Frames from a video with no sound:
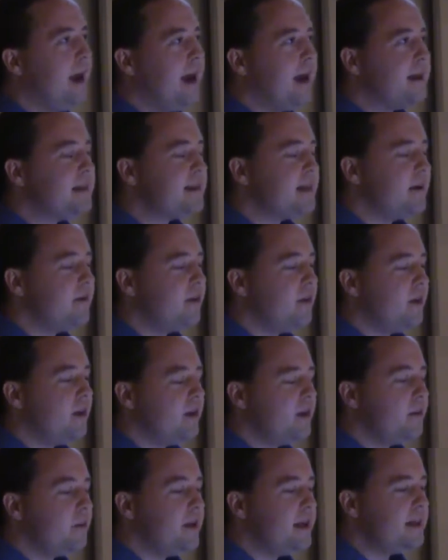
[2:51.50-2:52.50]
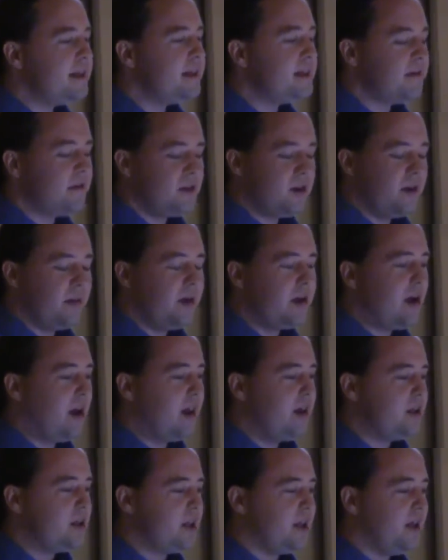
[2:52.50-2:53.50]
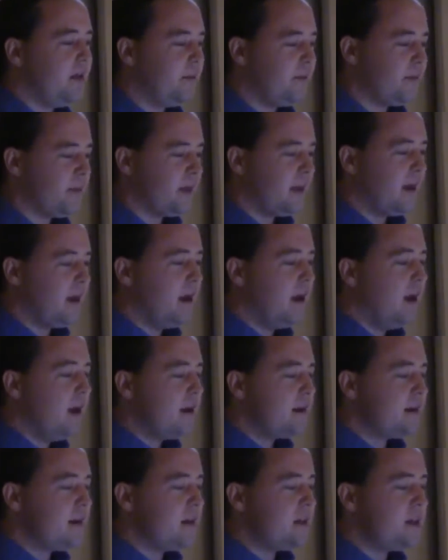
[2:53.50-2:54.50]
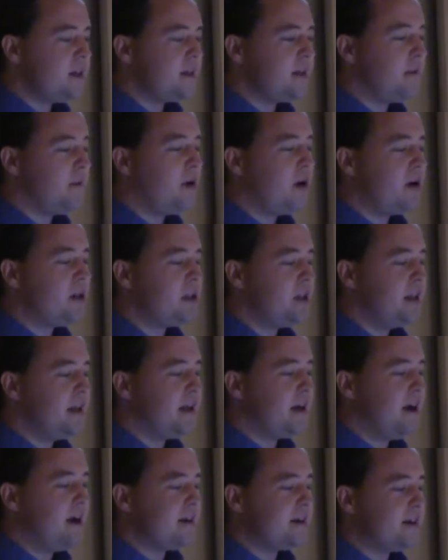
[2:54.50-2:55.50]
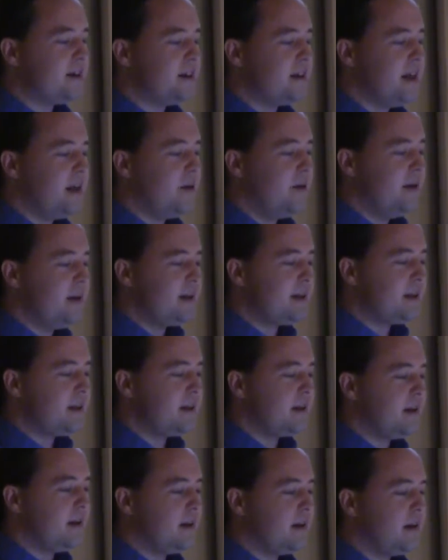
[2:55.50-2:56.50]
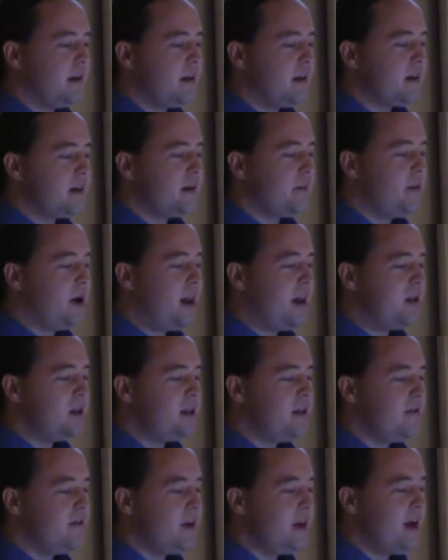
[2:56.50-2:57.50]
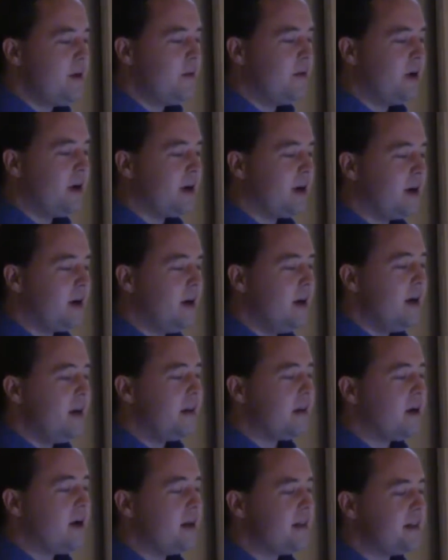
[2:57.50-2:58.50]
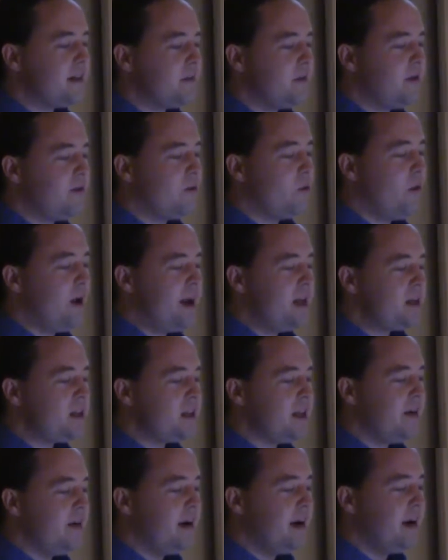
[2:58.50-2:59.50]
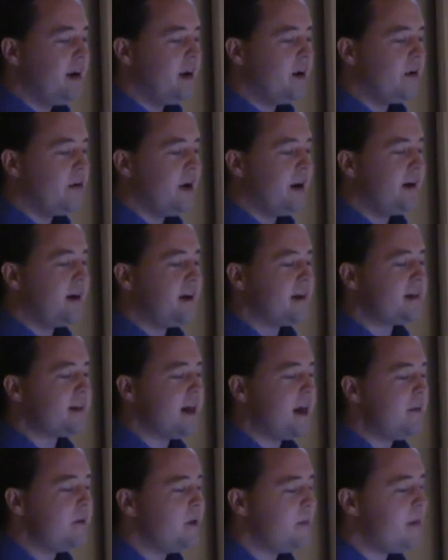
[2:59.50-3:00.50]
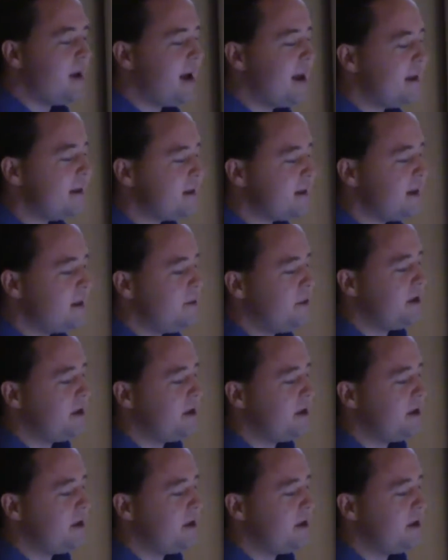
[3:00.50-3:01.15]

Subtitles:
and several pieces of terminology, such as a partially causal sequence, the topology of the network, the concept of weight sharing, credit assignment paths, and